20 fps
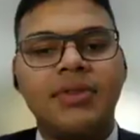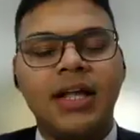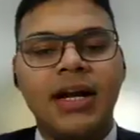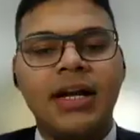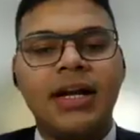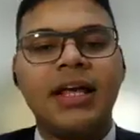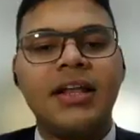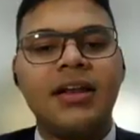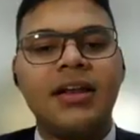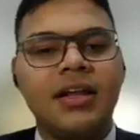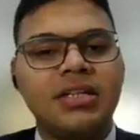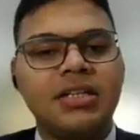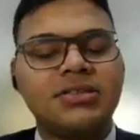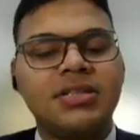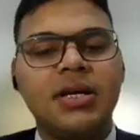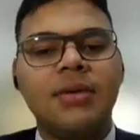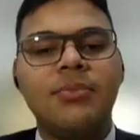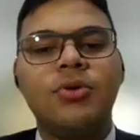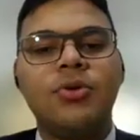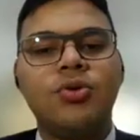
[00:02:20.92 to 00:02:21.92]
type that can
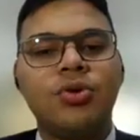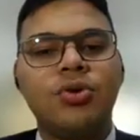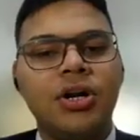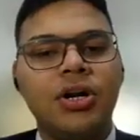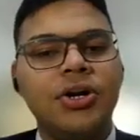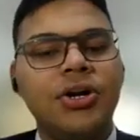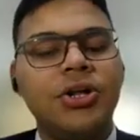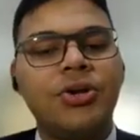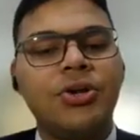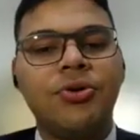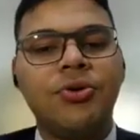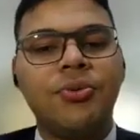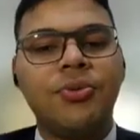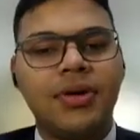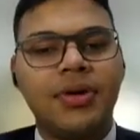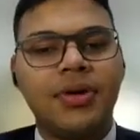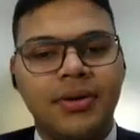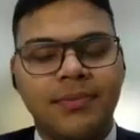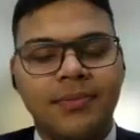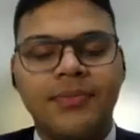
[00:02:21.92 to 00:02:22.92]
nudge them to continue
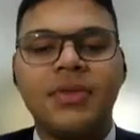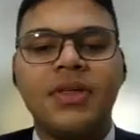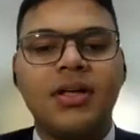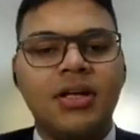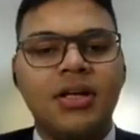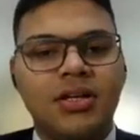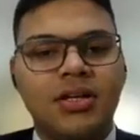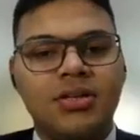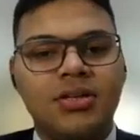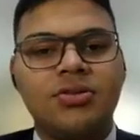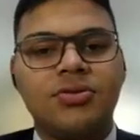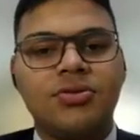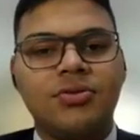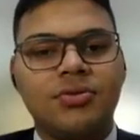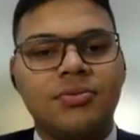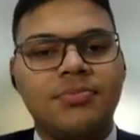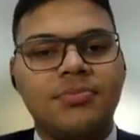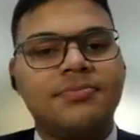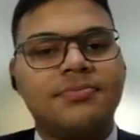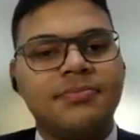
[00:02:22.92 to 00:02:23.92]
to pay.
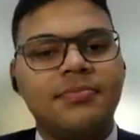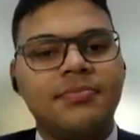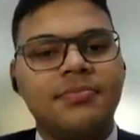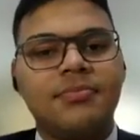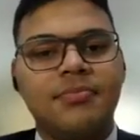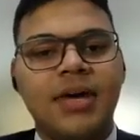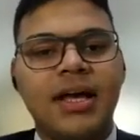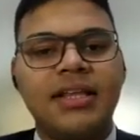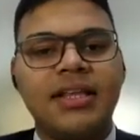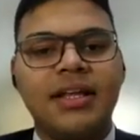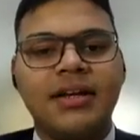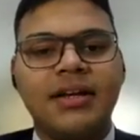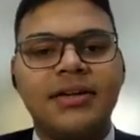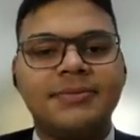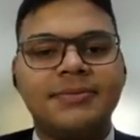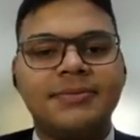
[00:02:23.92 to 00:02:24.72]
By